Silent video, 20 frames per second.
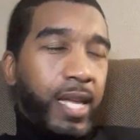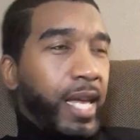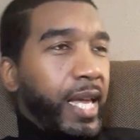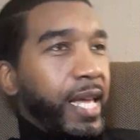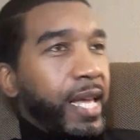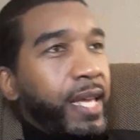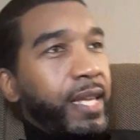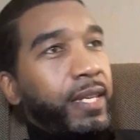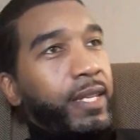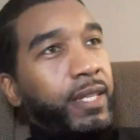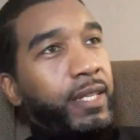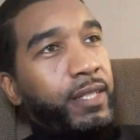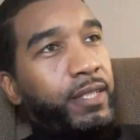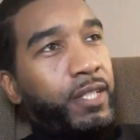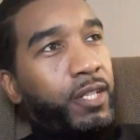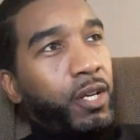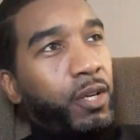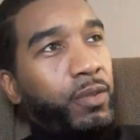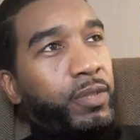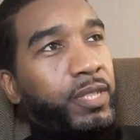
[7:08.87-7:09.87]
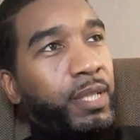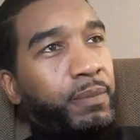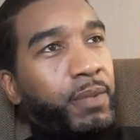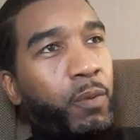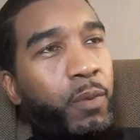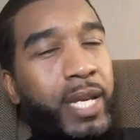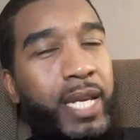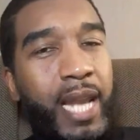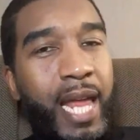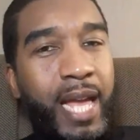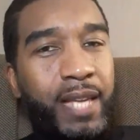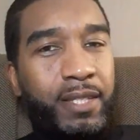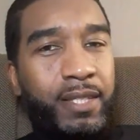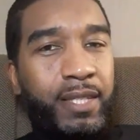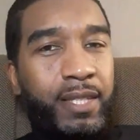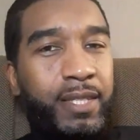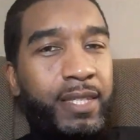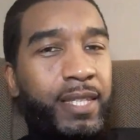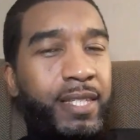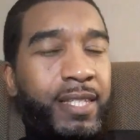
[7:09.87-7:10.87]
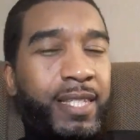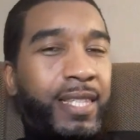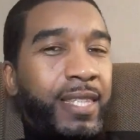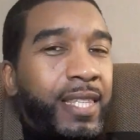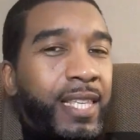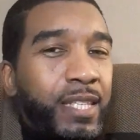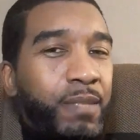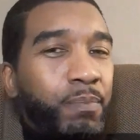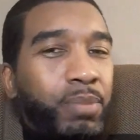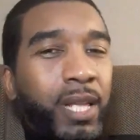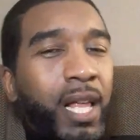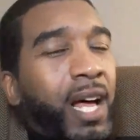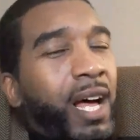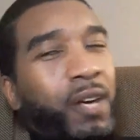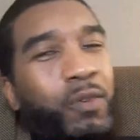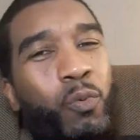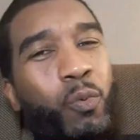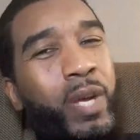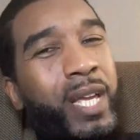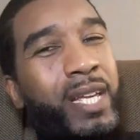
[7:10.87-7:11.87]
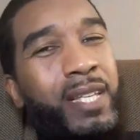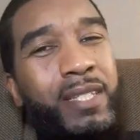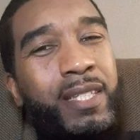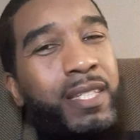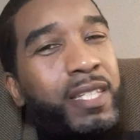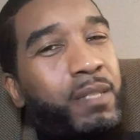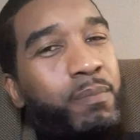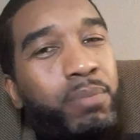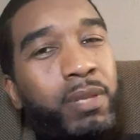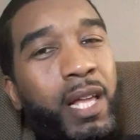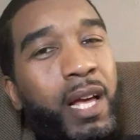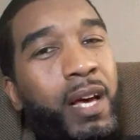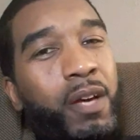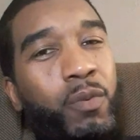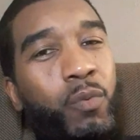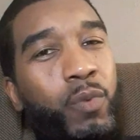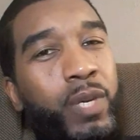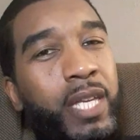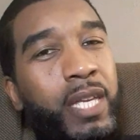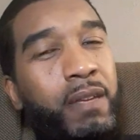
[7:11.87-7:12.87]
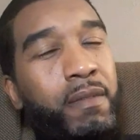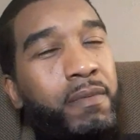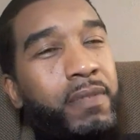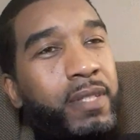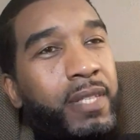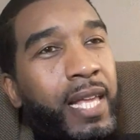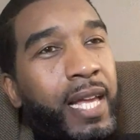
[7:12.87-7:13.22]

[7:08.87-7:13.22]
And something we can add to this is these blonde wigs and these blonde weaves,